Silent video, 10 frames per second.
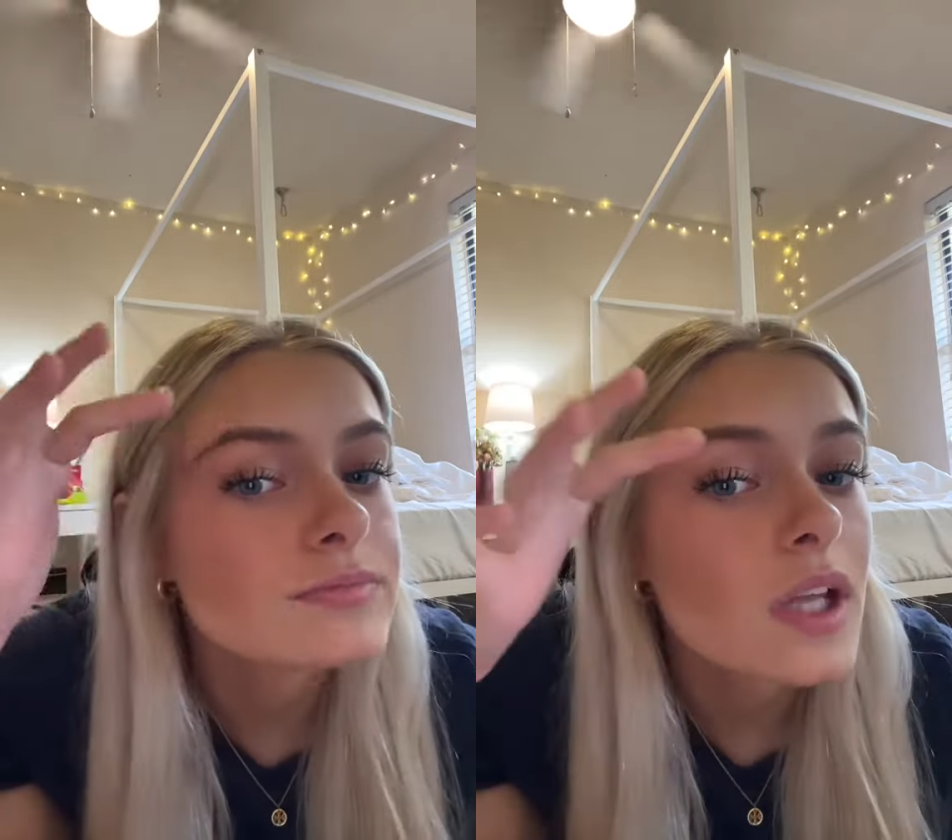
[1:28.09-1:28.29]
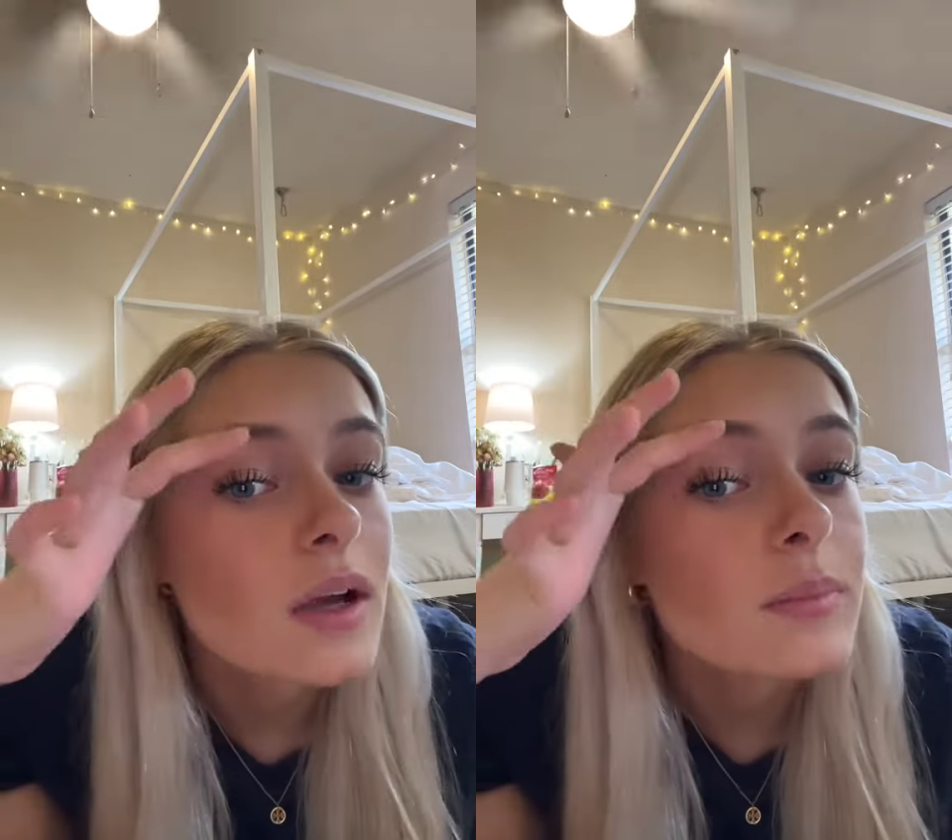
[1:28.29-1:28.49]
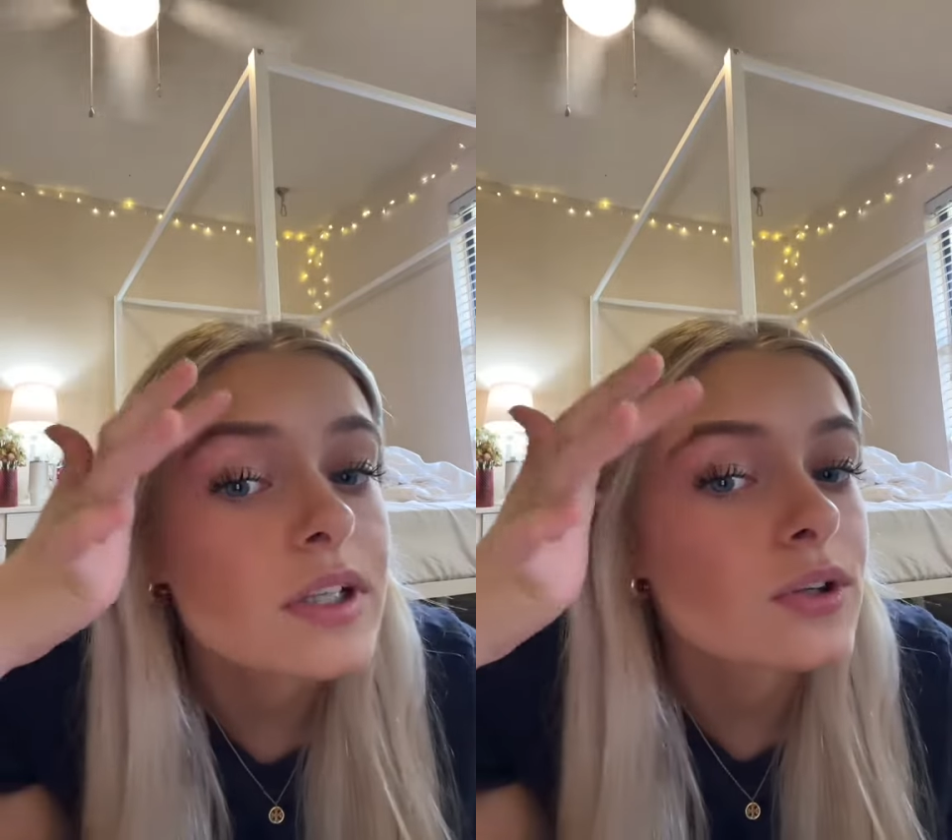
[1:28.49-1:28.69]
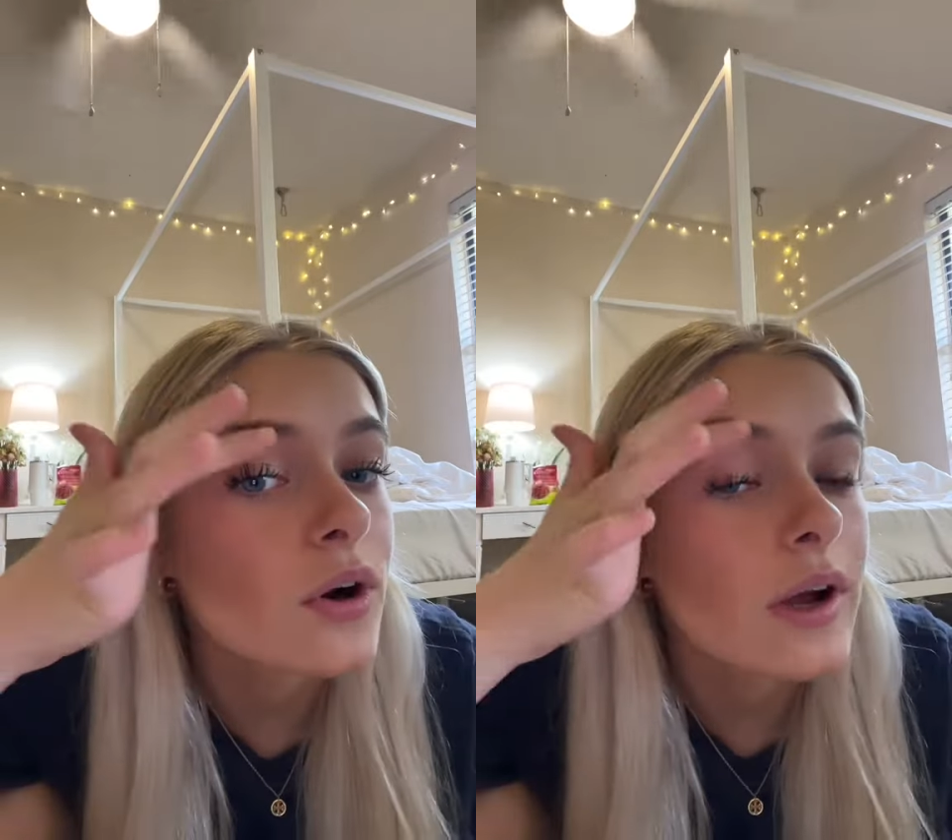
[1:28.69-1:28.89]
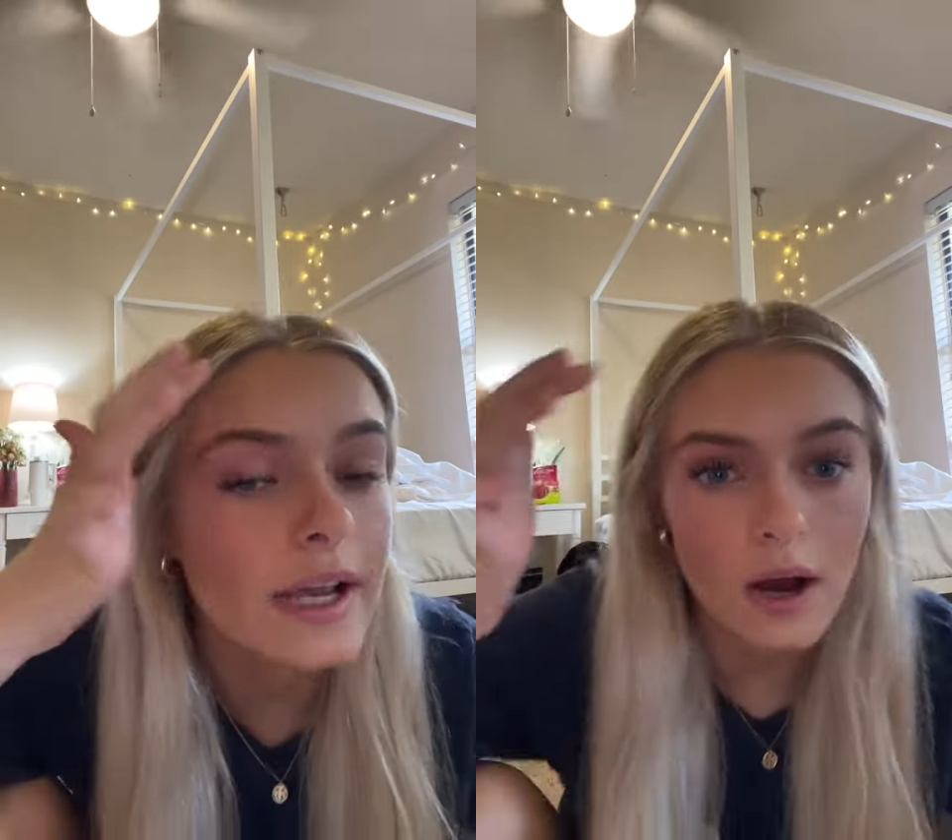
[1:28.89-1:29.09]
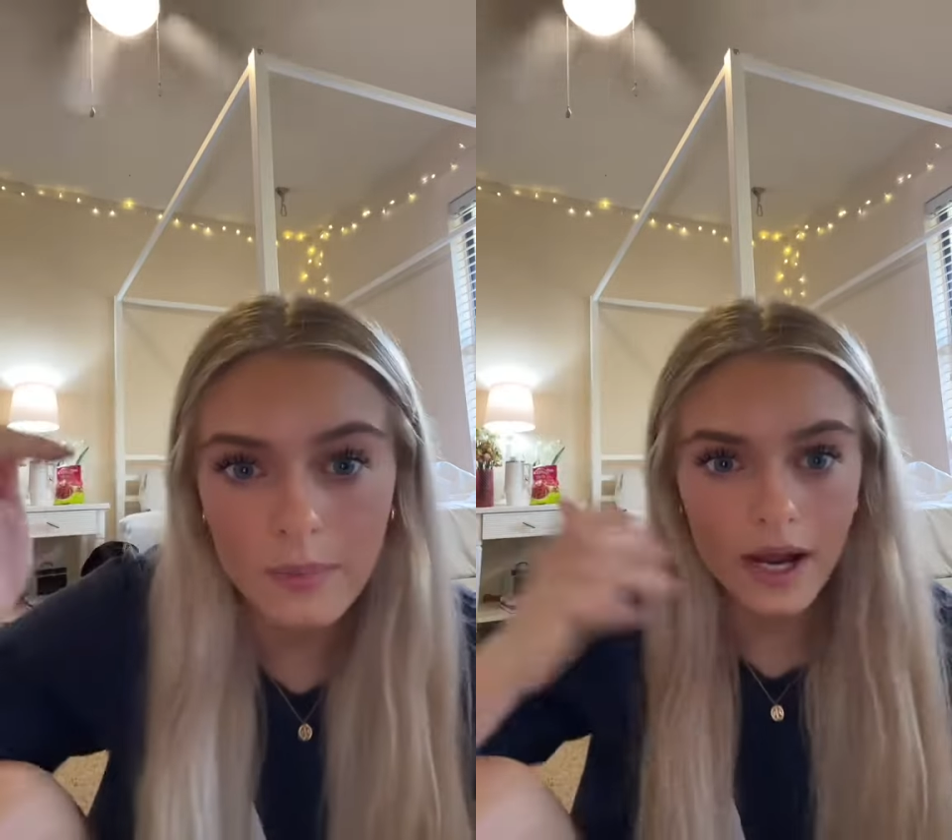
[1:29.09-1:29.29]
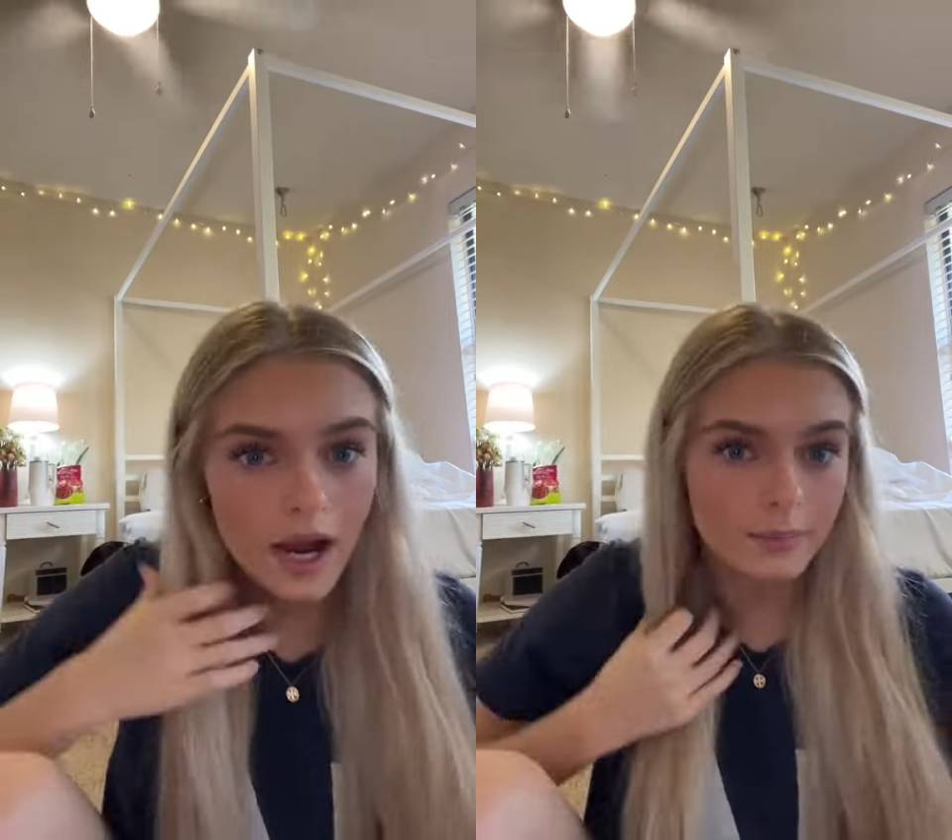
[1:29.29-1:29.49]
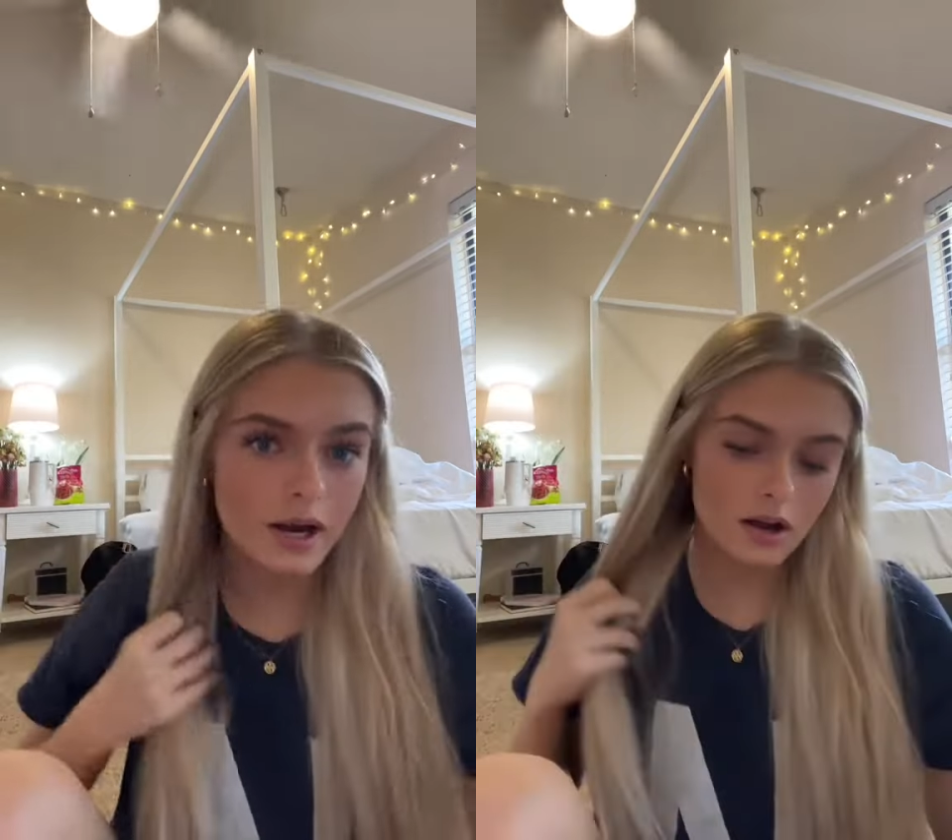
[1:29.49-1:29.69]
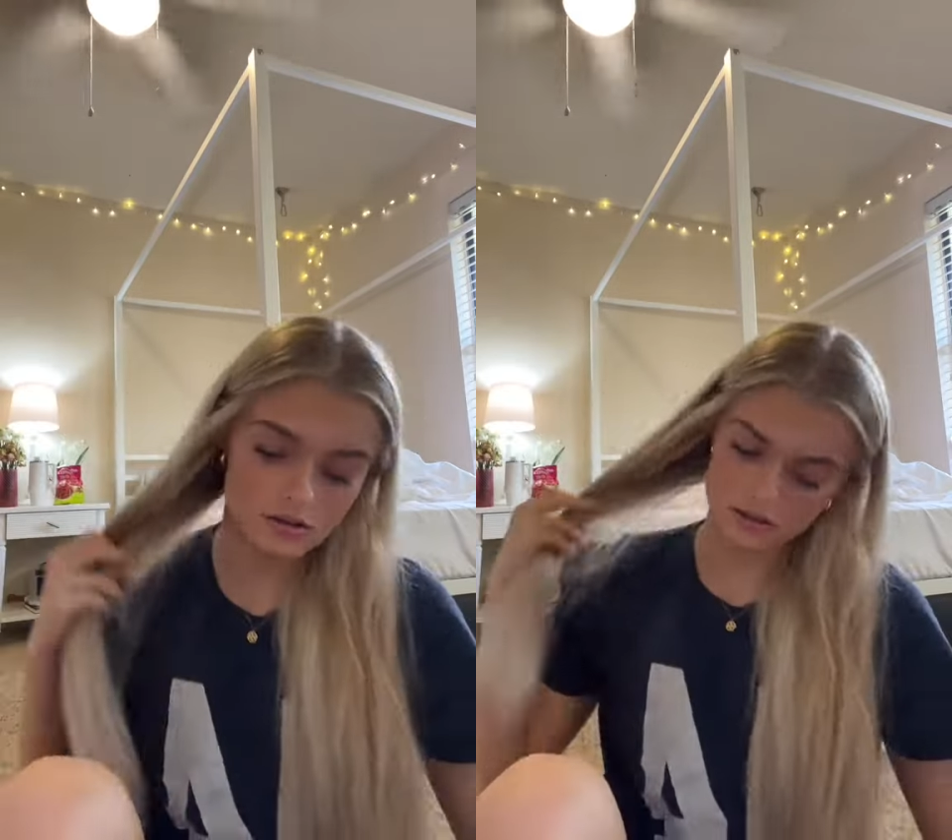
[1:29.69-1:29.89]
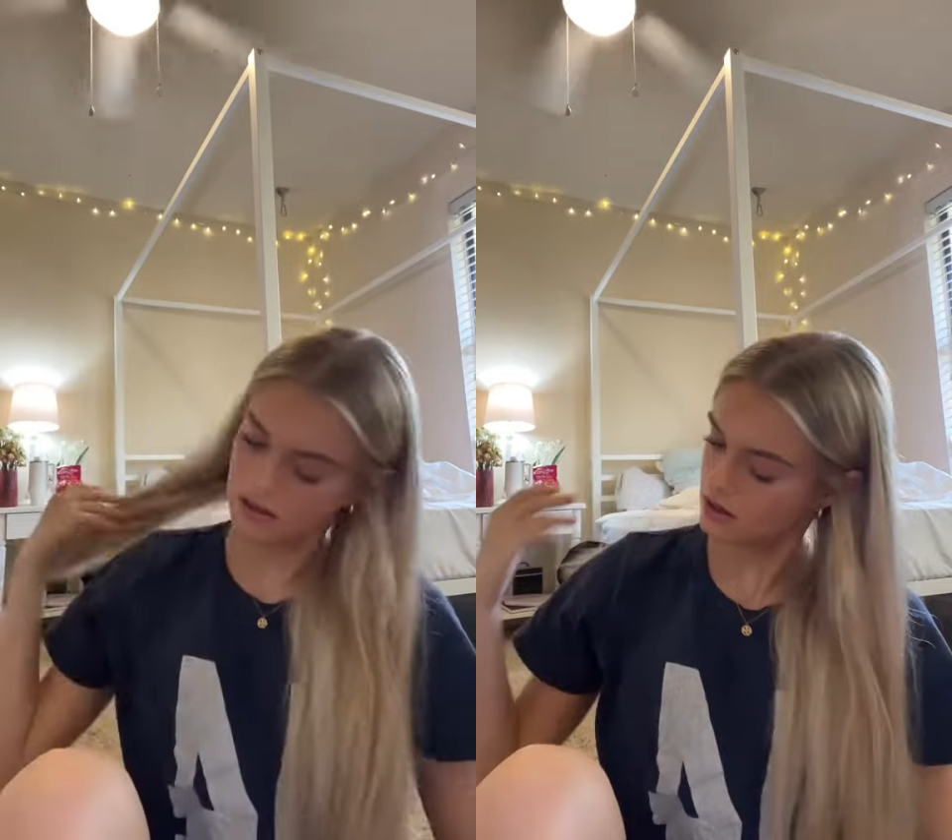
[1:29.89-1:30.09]
I've been growing out my
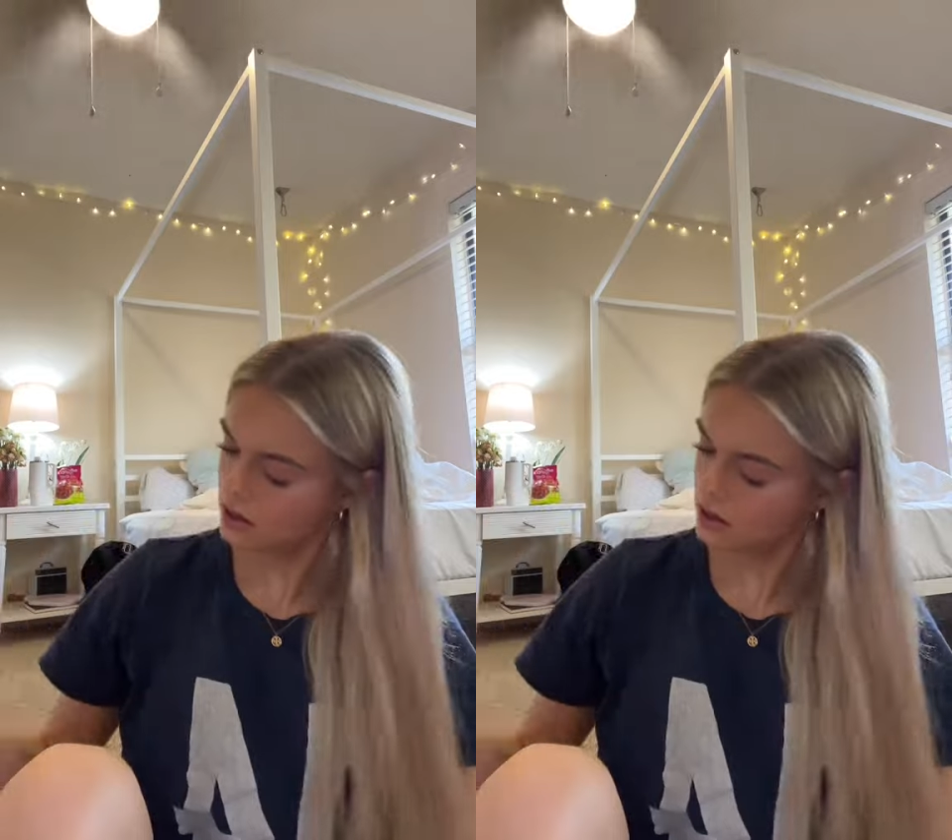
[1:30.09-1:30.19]
eyebrows,